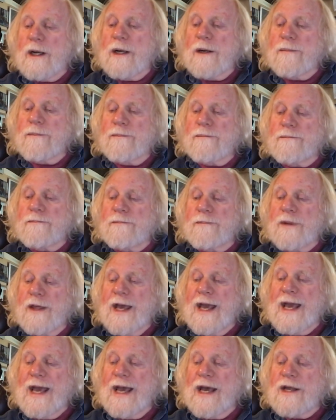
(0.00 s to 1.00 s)

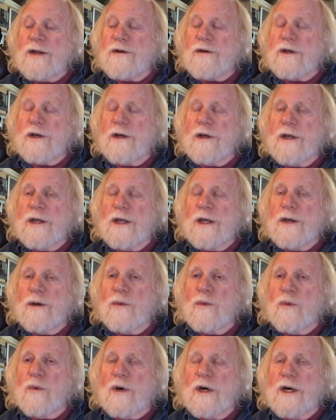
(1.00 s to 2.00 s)
and
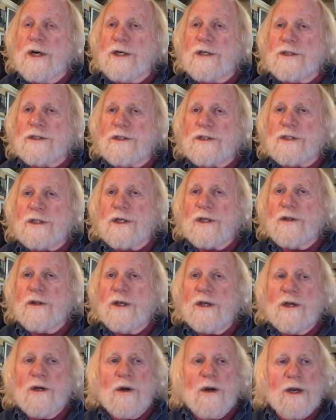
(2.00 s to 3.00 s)
it was
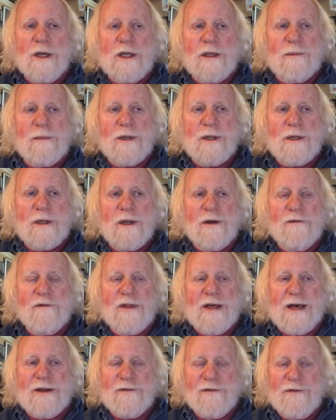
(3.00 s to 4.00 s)
the argument
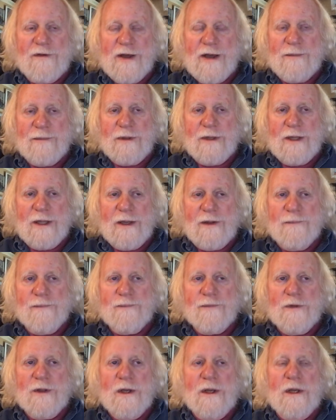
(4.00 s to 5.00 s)
of that
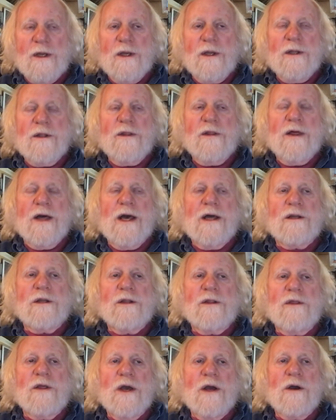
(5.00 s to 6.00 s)
family
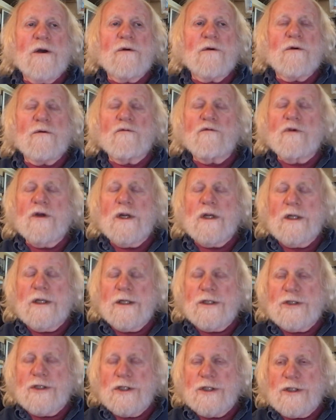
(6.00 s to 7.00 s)
that their
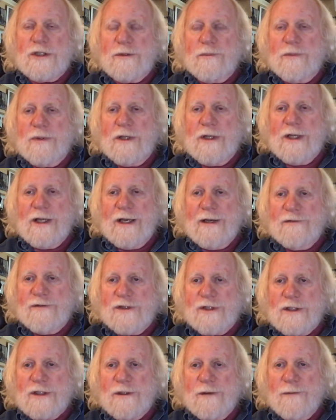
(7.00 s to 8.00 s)
religious
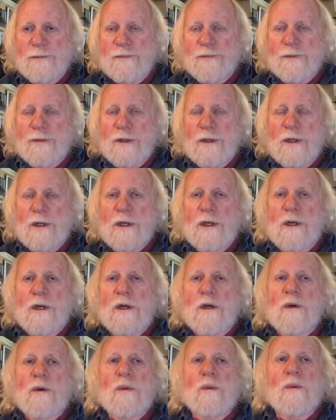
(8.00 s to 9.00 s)
beliefs
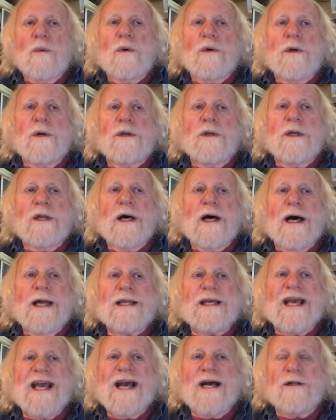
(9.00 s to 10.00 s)
would
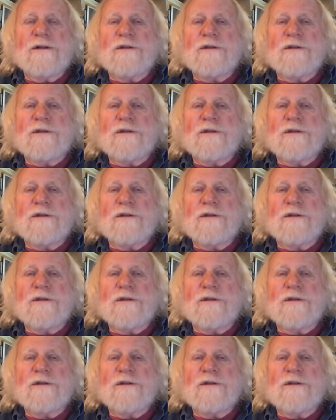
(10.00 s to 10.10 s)
not